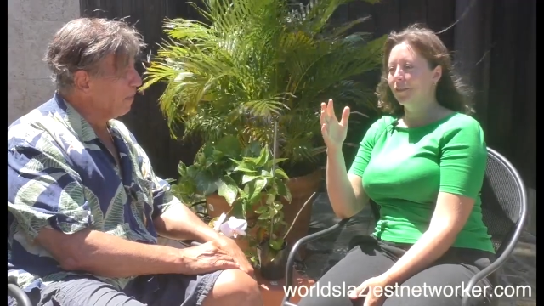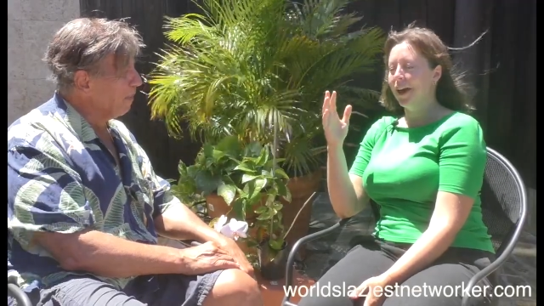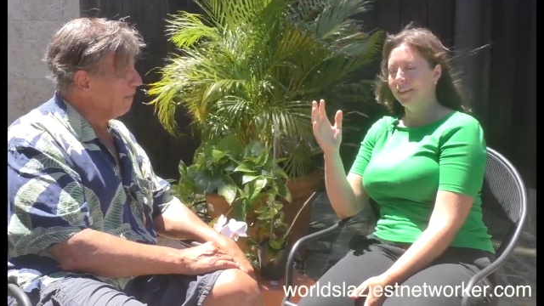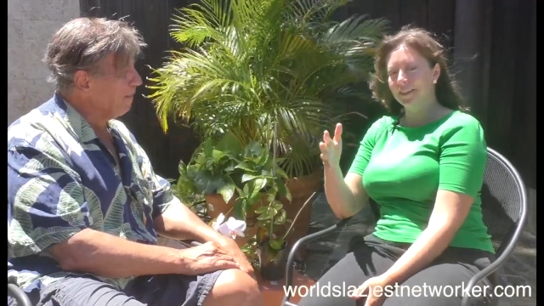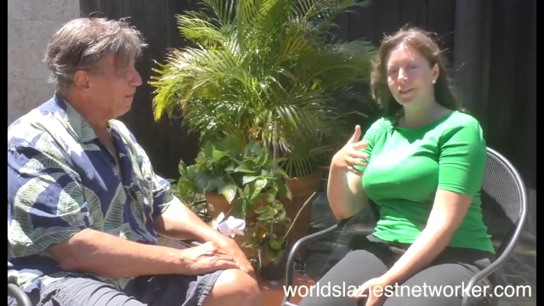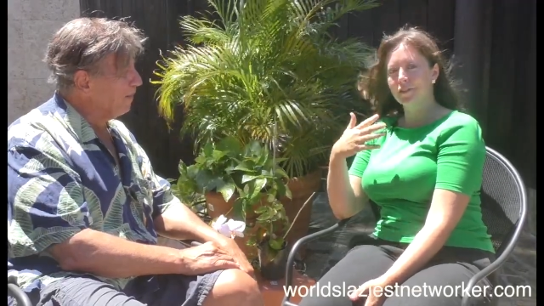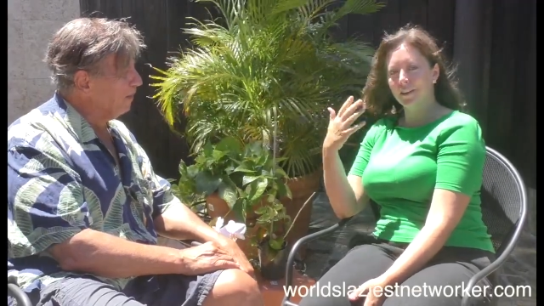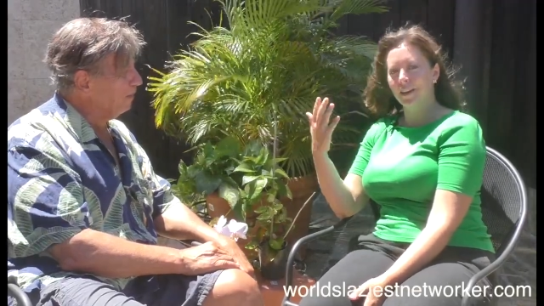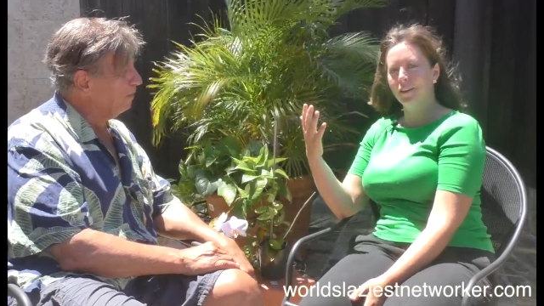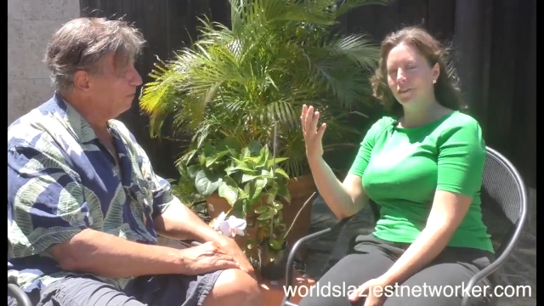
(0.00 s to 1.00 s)
Speaker 1: we had these
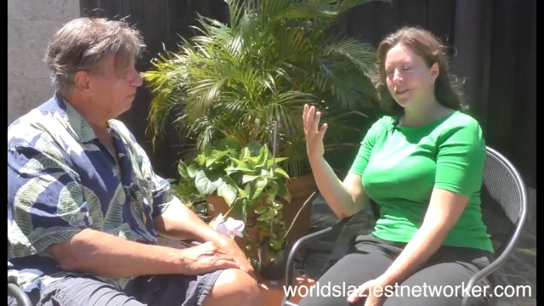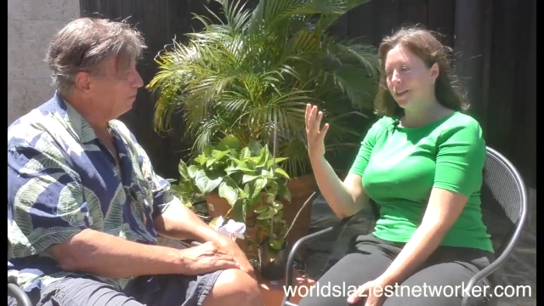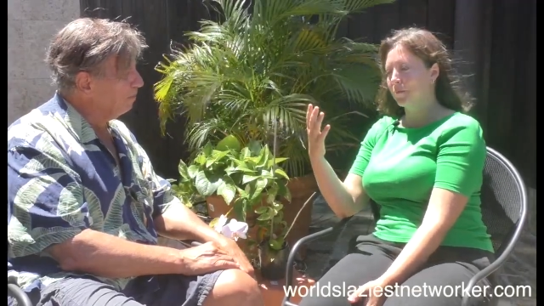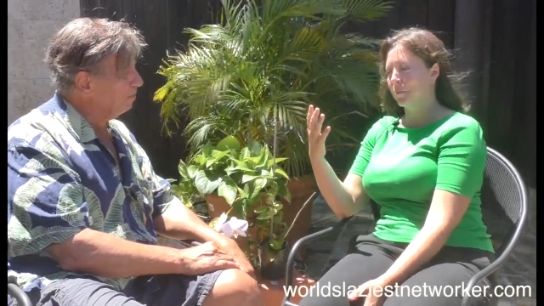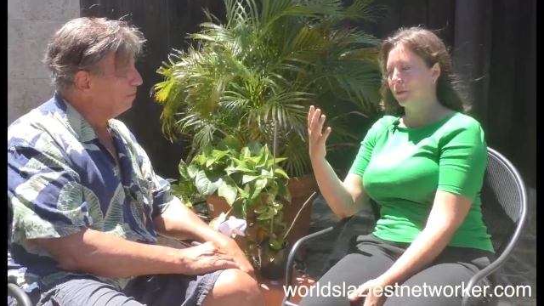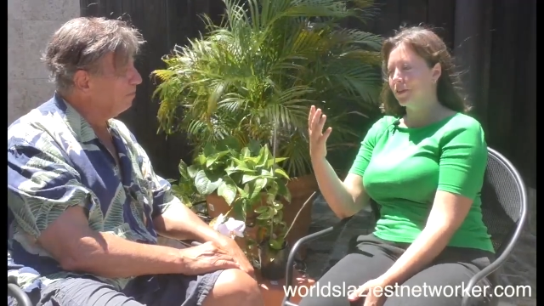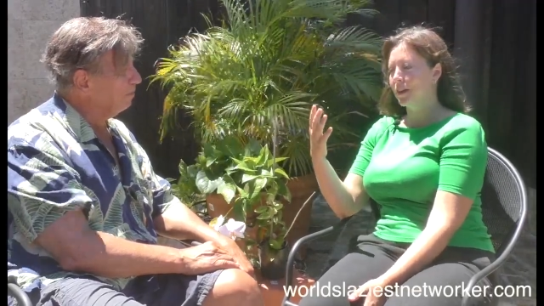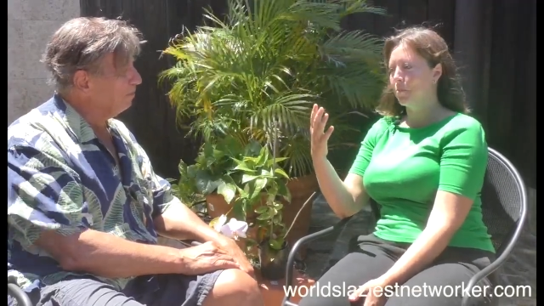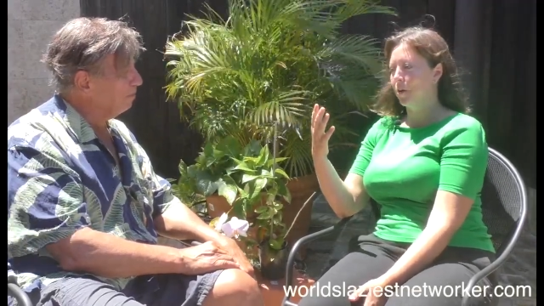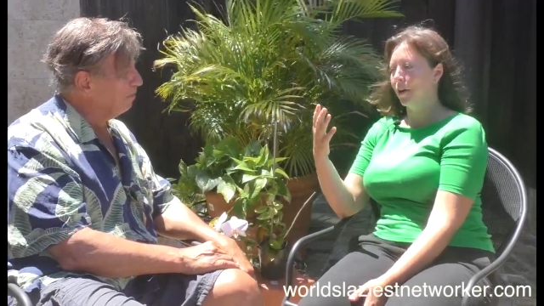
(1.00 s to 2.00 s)
three new team members
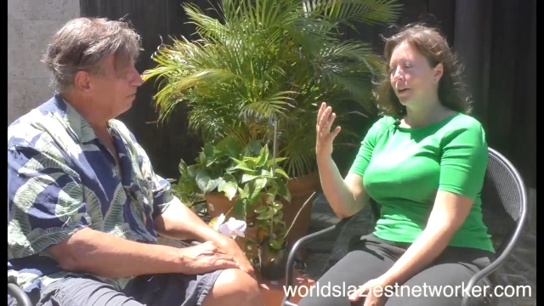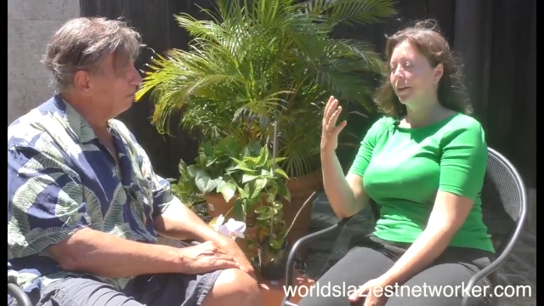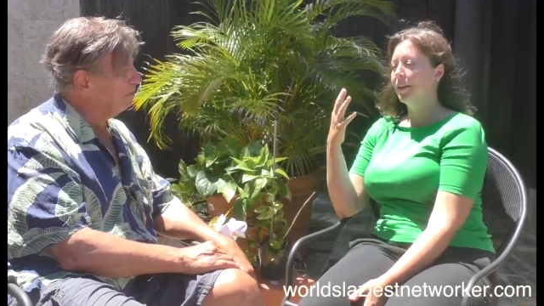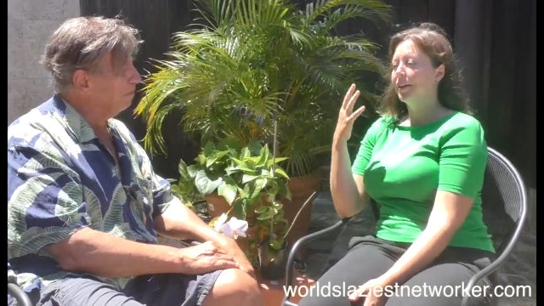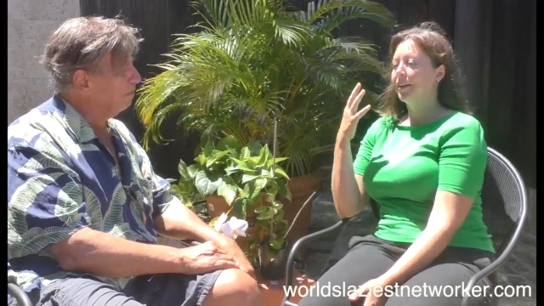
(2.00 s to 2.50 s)
come on.